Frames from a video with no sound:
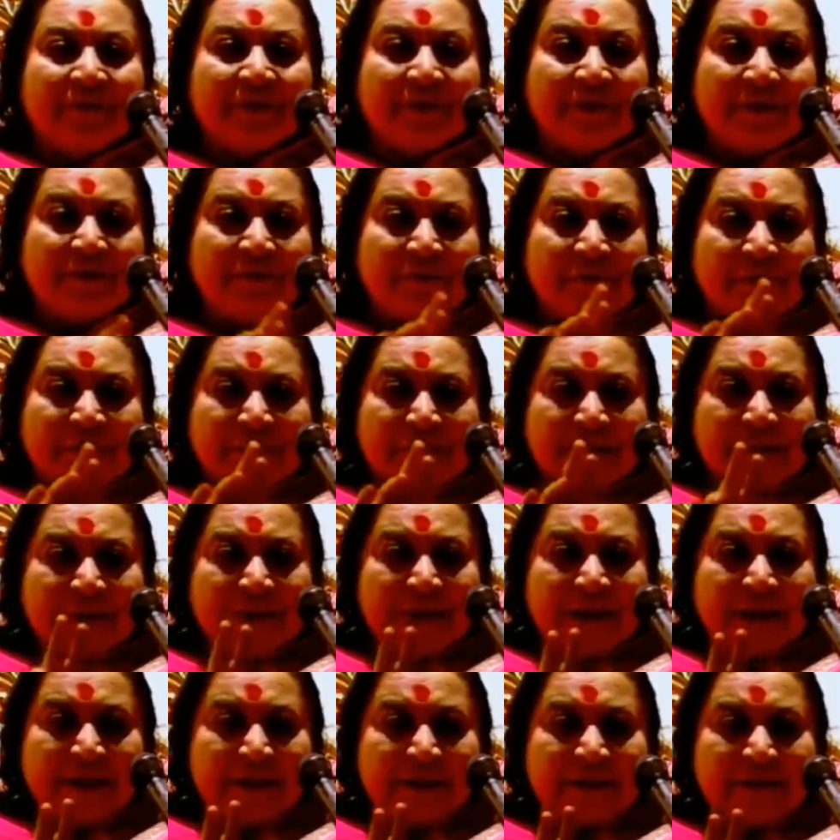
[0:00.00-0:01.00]
The difference
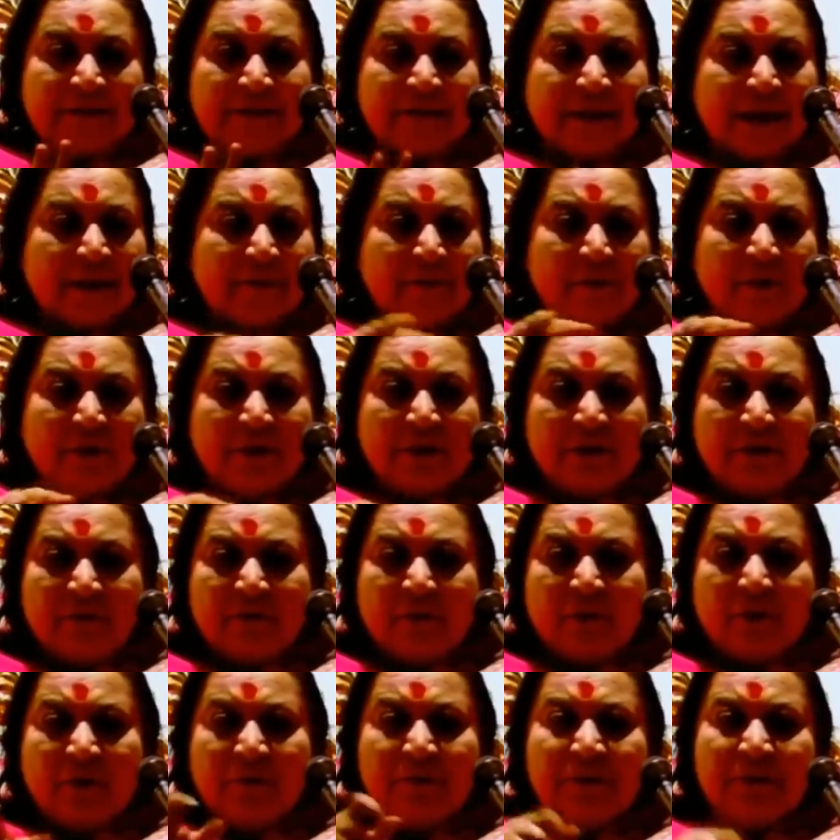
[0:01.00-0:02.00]
is like this. I'm not
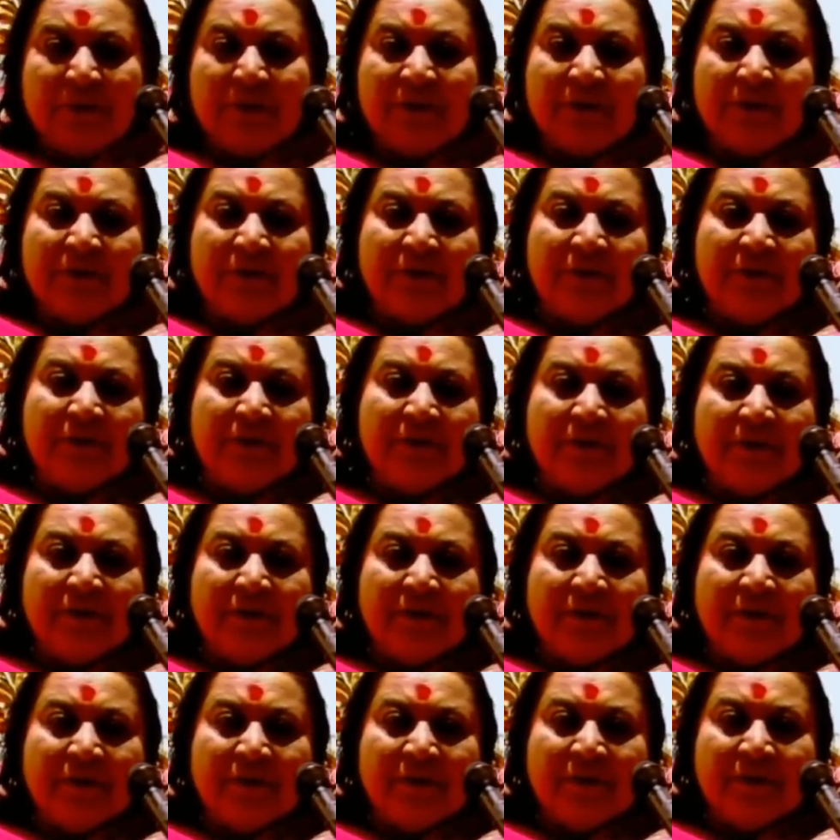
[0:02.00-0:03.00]
involved in it.
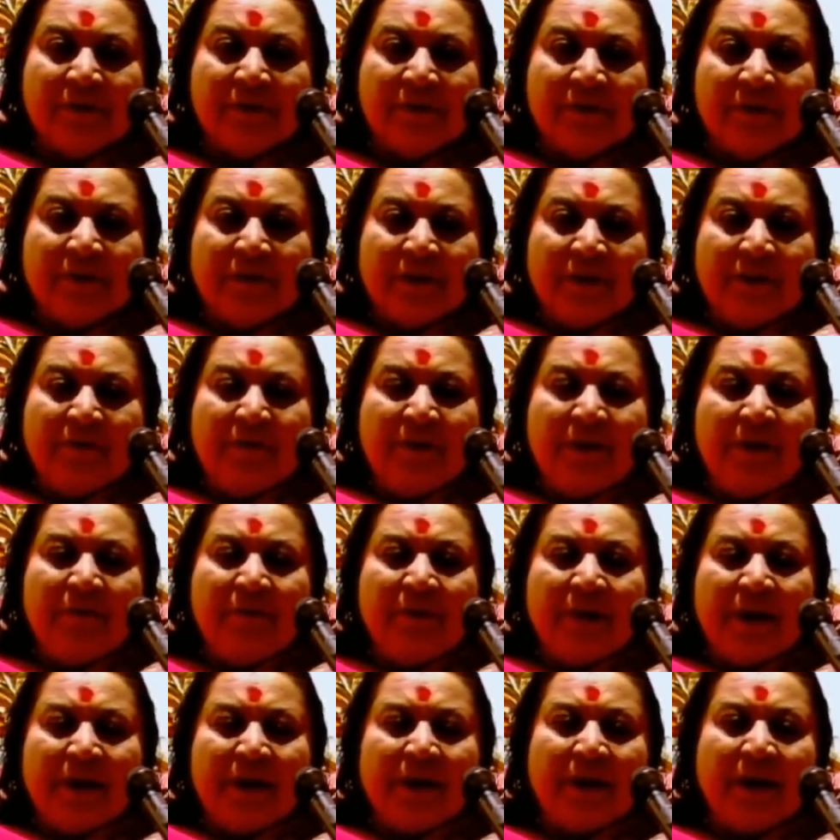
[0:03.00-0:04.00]
Even
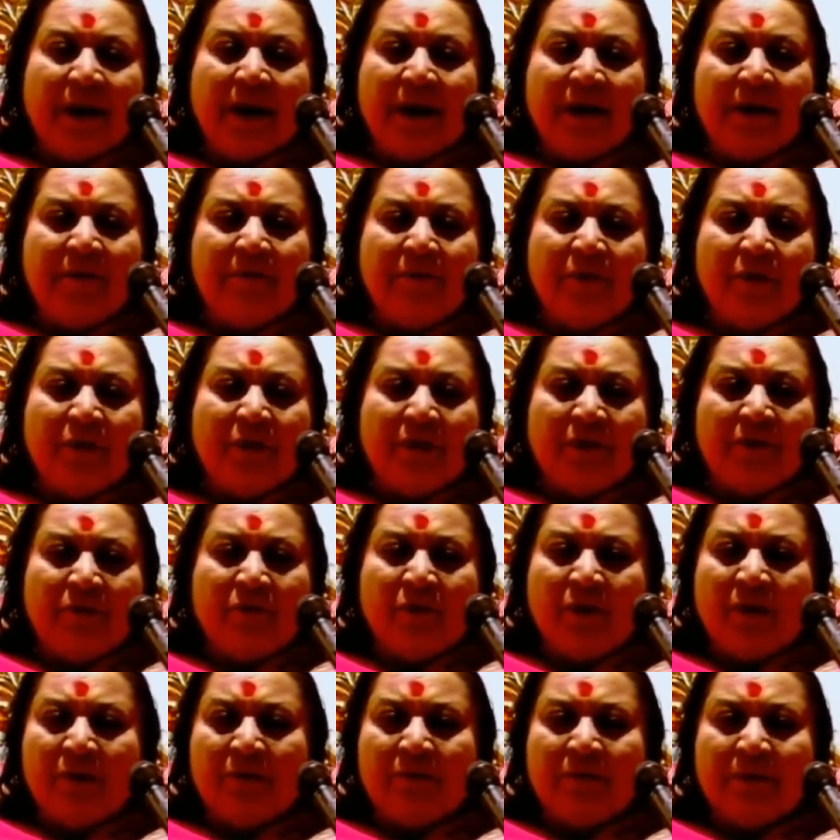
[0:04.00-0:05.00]
if I cry, I'm not
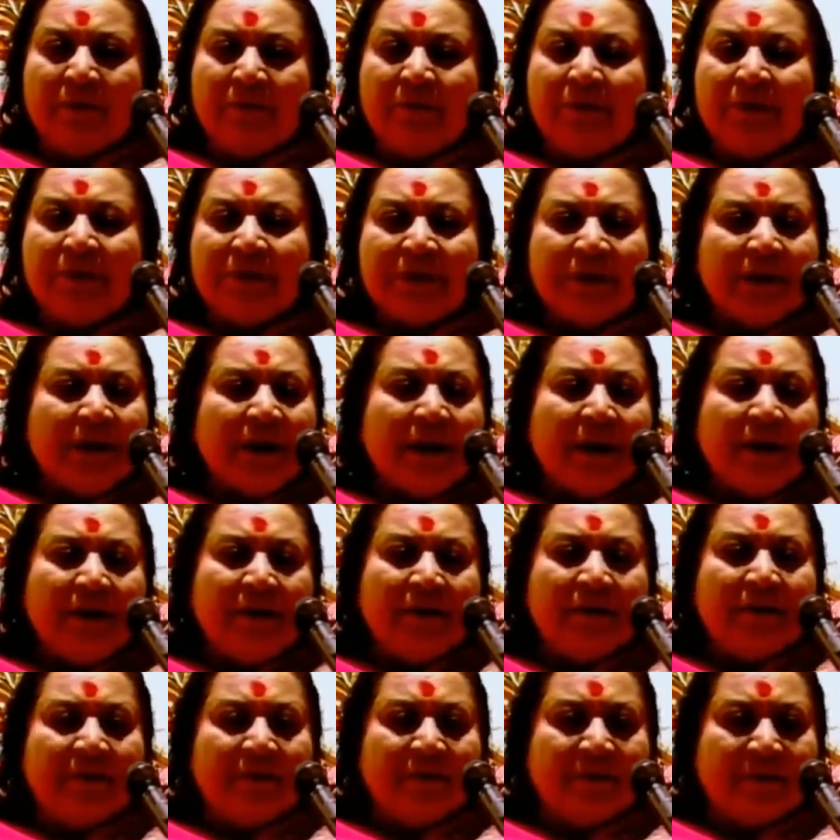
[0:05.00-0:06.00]
involved, I'm just
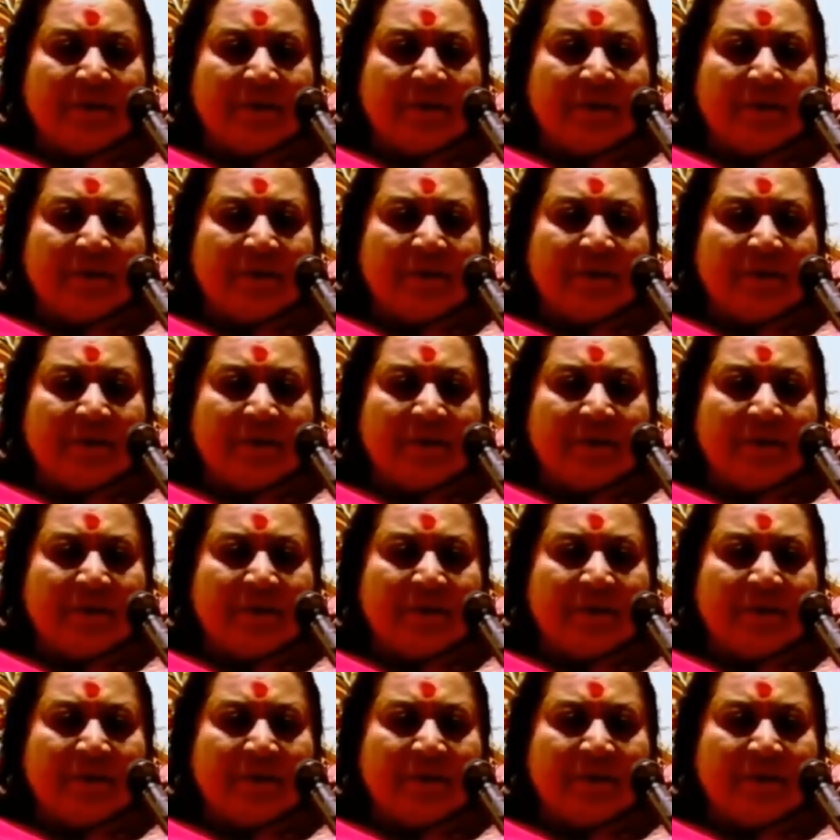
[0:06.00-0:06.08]
crying.